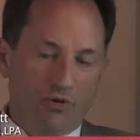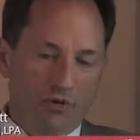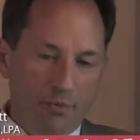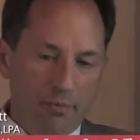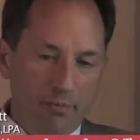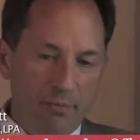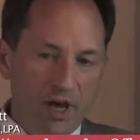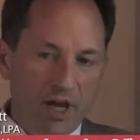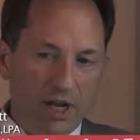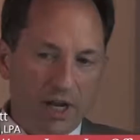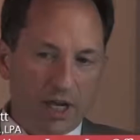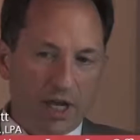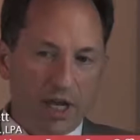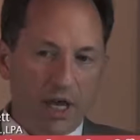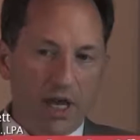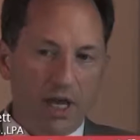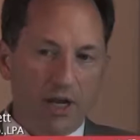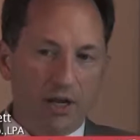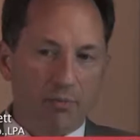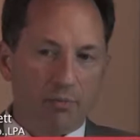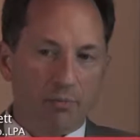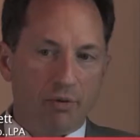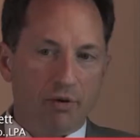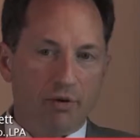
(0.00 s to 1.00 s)
for
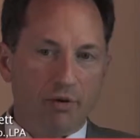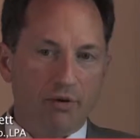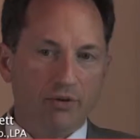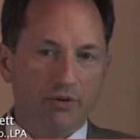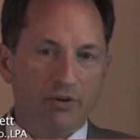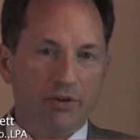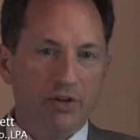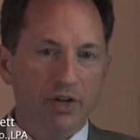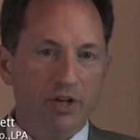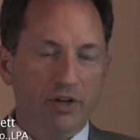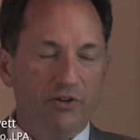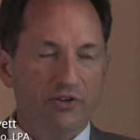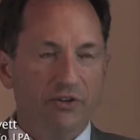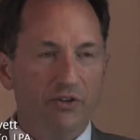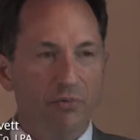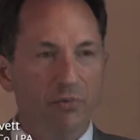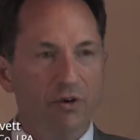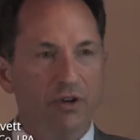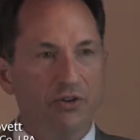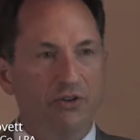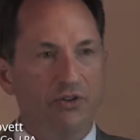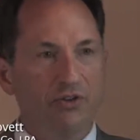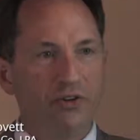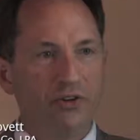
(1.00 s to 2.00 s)
Medicaid, a person needs to
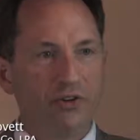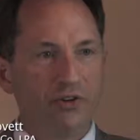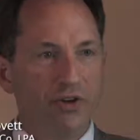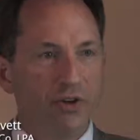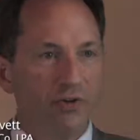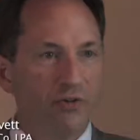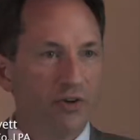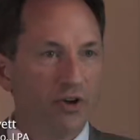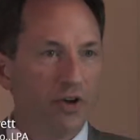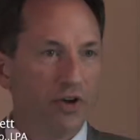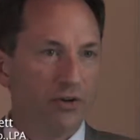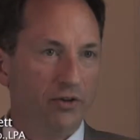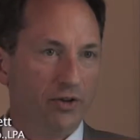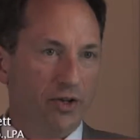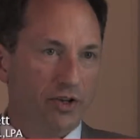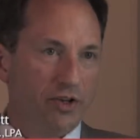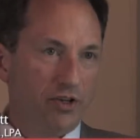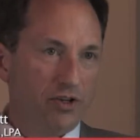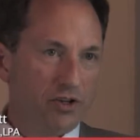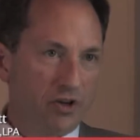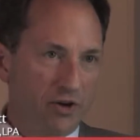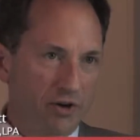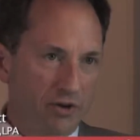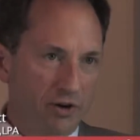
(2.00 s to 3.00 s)
be significantly
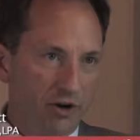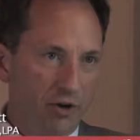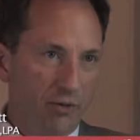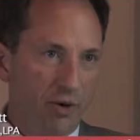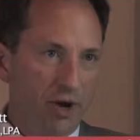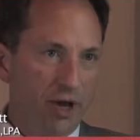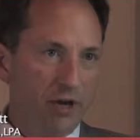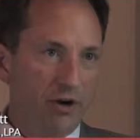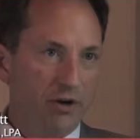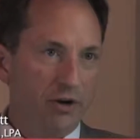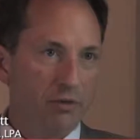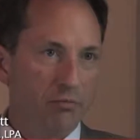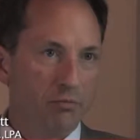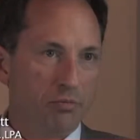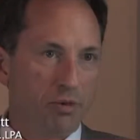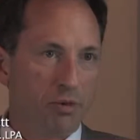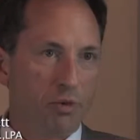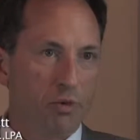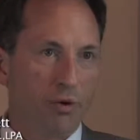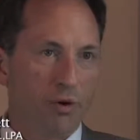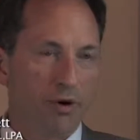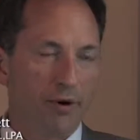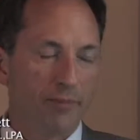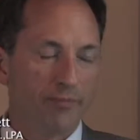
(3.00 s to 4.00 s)
deteriorated and
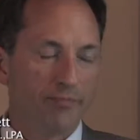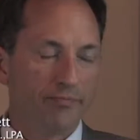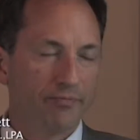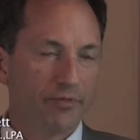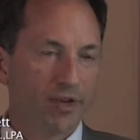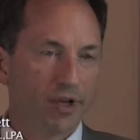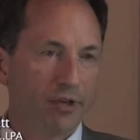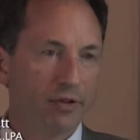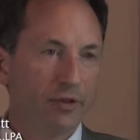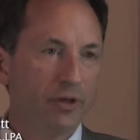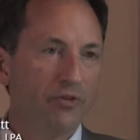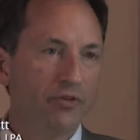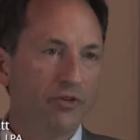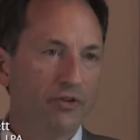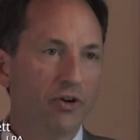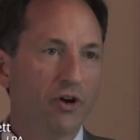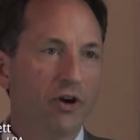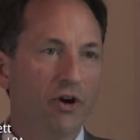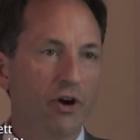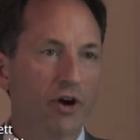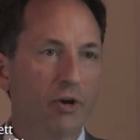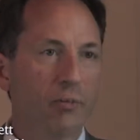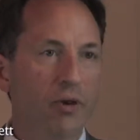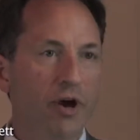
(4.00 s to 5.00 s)
poor. Let's
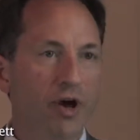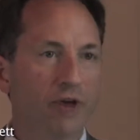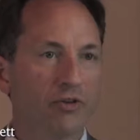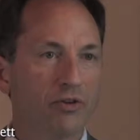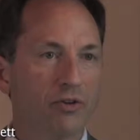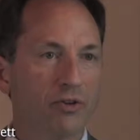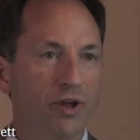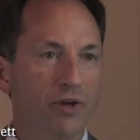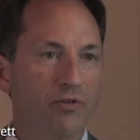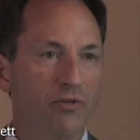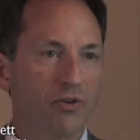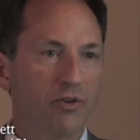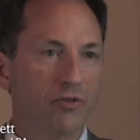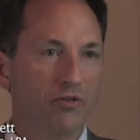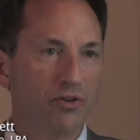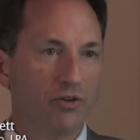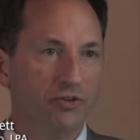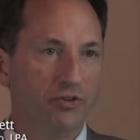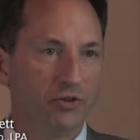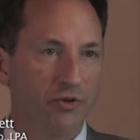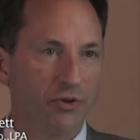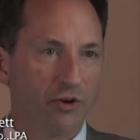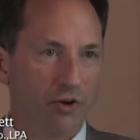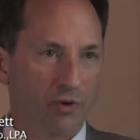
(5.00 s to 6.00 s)
talk about the level of
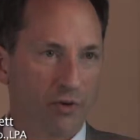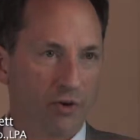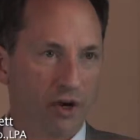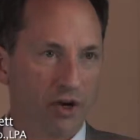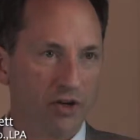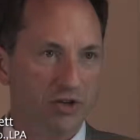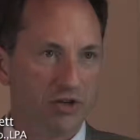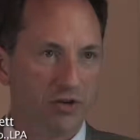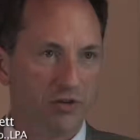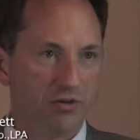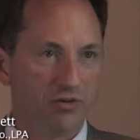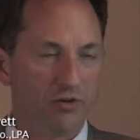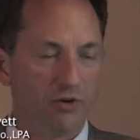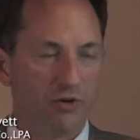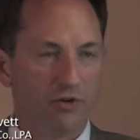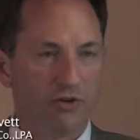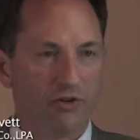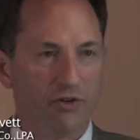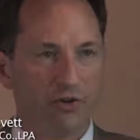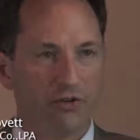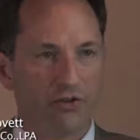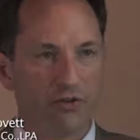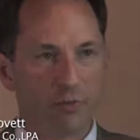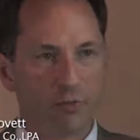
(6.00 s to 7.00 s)
deterioration
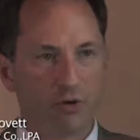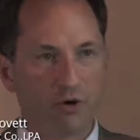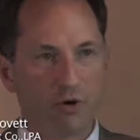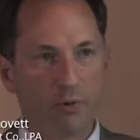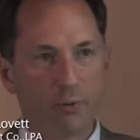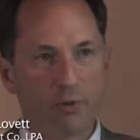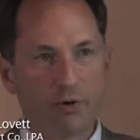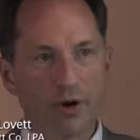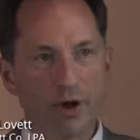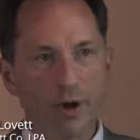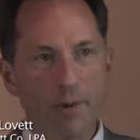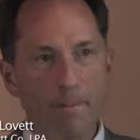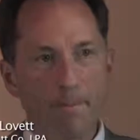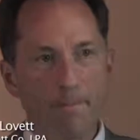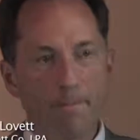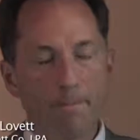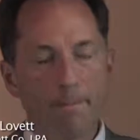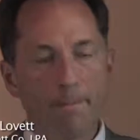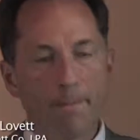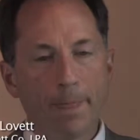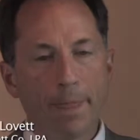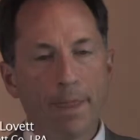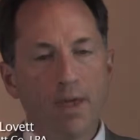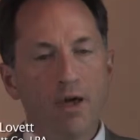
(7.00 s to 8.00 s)
first that's appropriate.
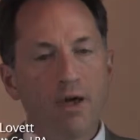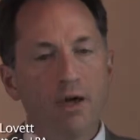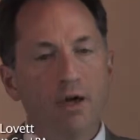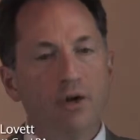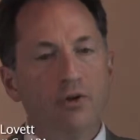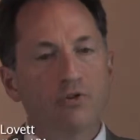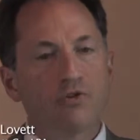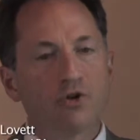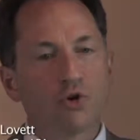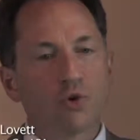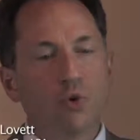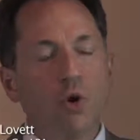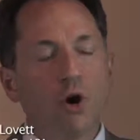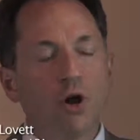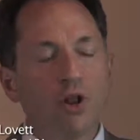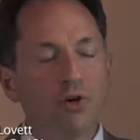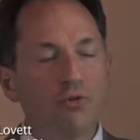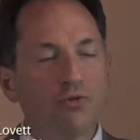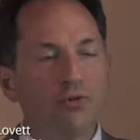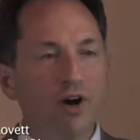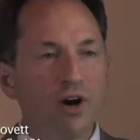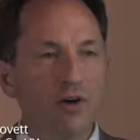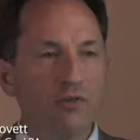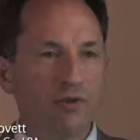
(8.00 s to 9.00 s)
To
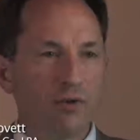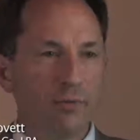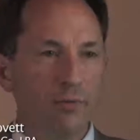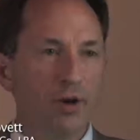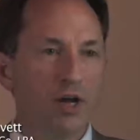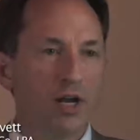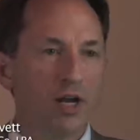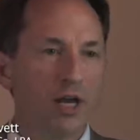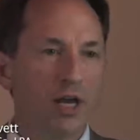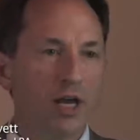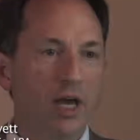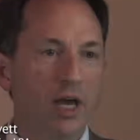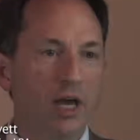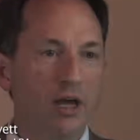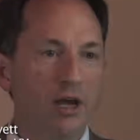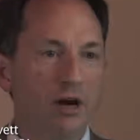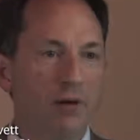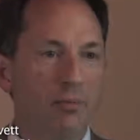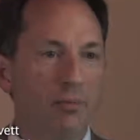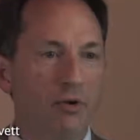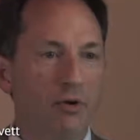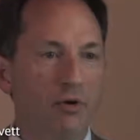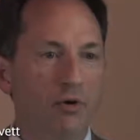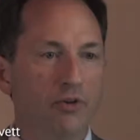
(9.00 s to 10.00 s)
qualify for Medicaid,
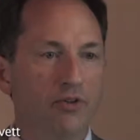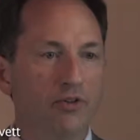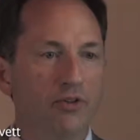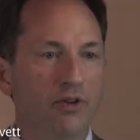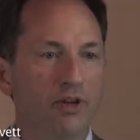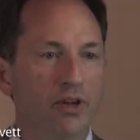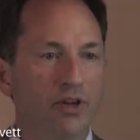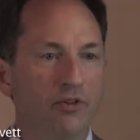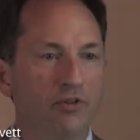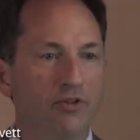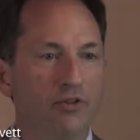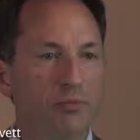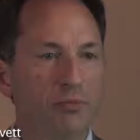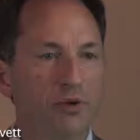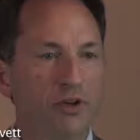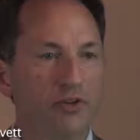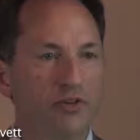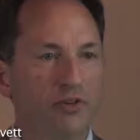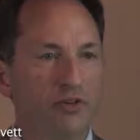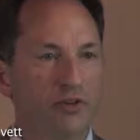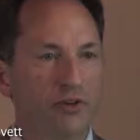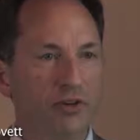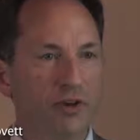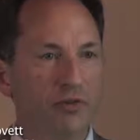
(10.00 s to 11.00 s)
a person needs to be
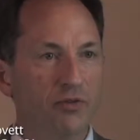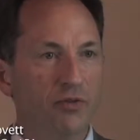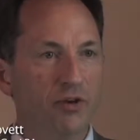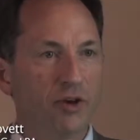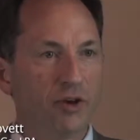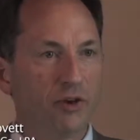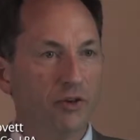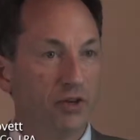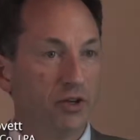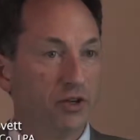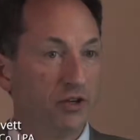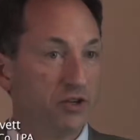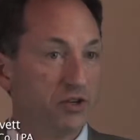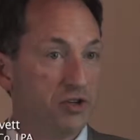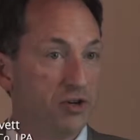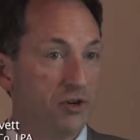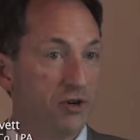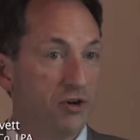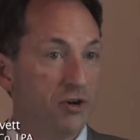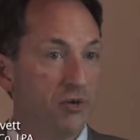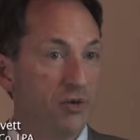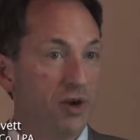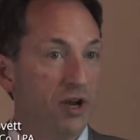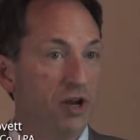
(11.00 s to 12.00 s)
significantly
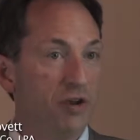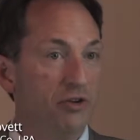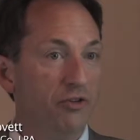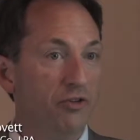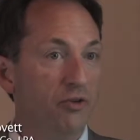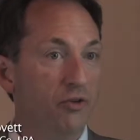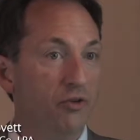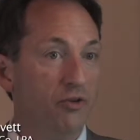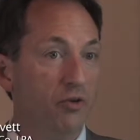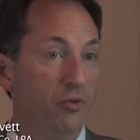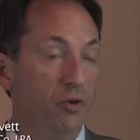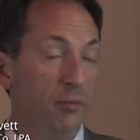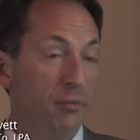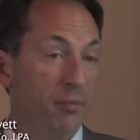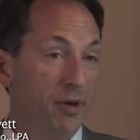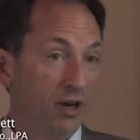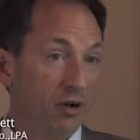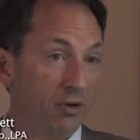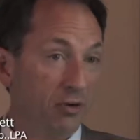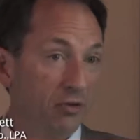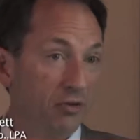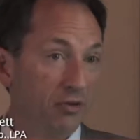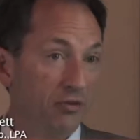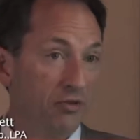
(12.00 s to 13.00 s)
deteriorated due to a
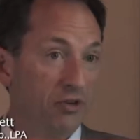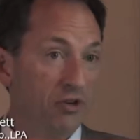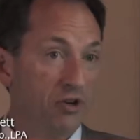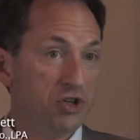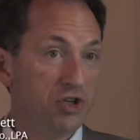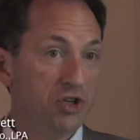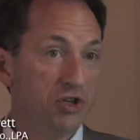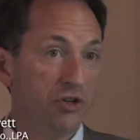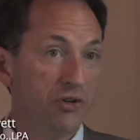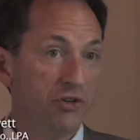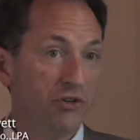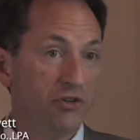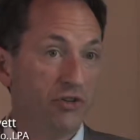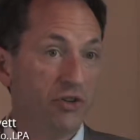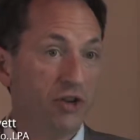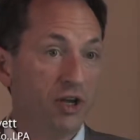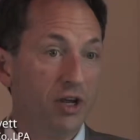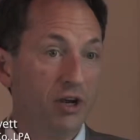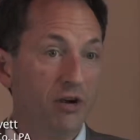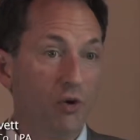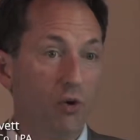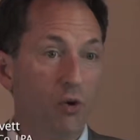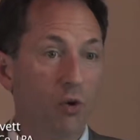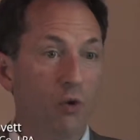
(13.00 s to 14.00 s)
mental
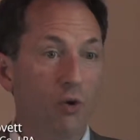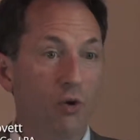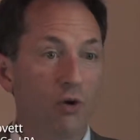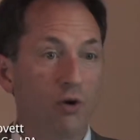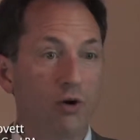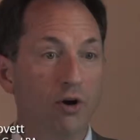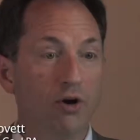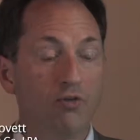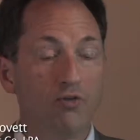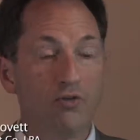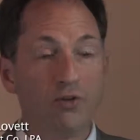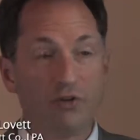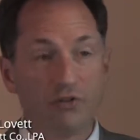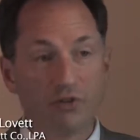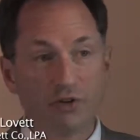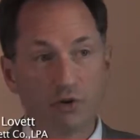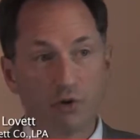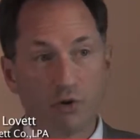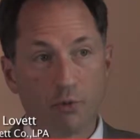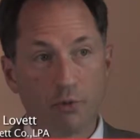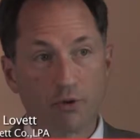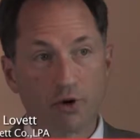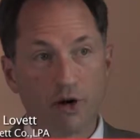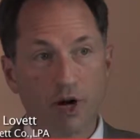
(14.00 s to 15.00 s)
deficiency or a
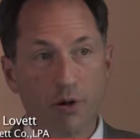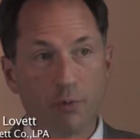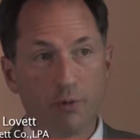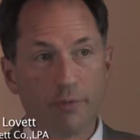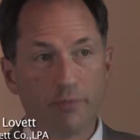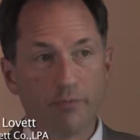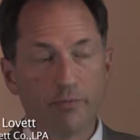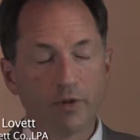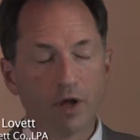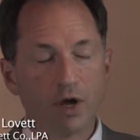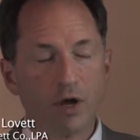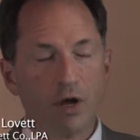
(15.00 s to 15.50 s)
physical problem.